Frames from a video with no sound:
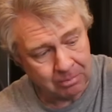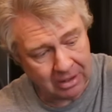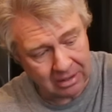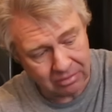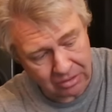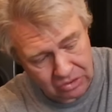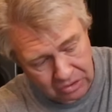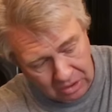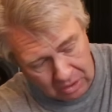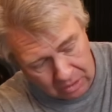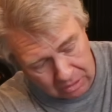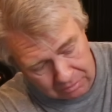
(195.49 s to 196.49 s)
And this
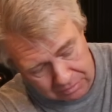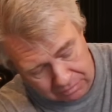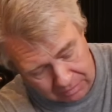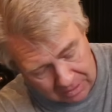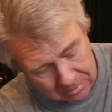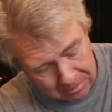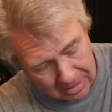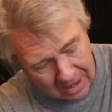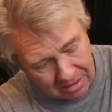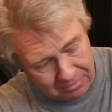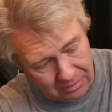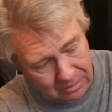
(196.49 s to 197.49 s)
curved front
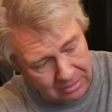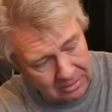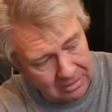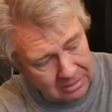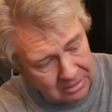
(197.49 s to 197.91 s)
baffle